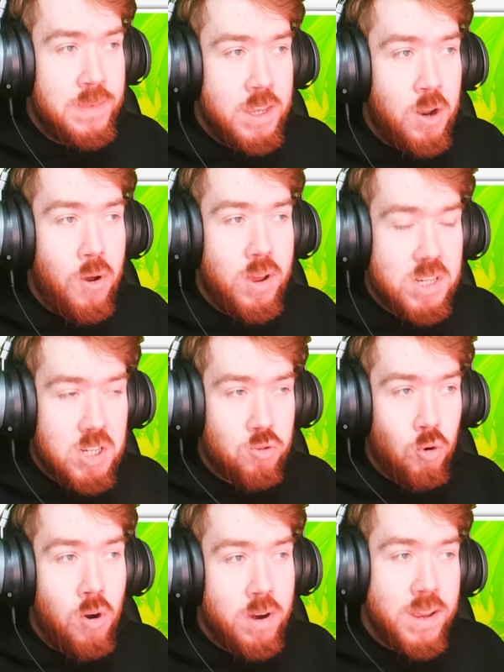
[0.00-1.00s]
you know, a
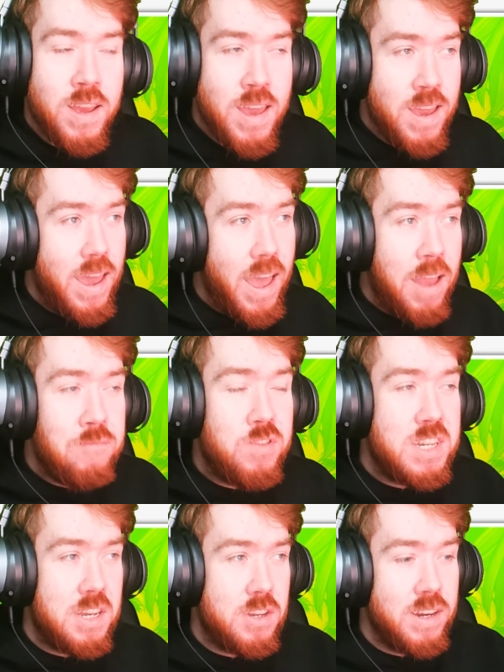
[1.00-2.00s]
strong
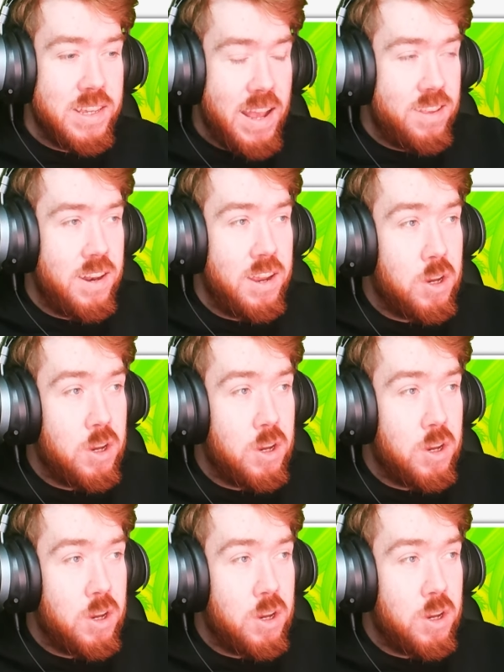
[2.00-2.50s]
emphasis on getting a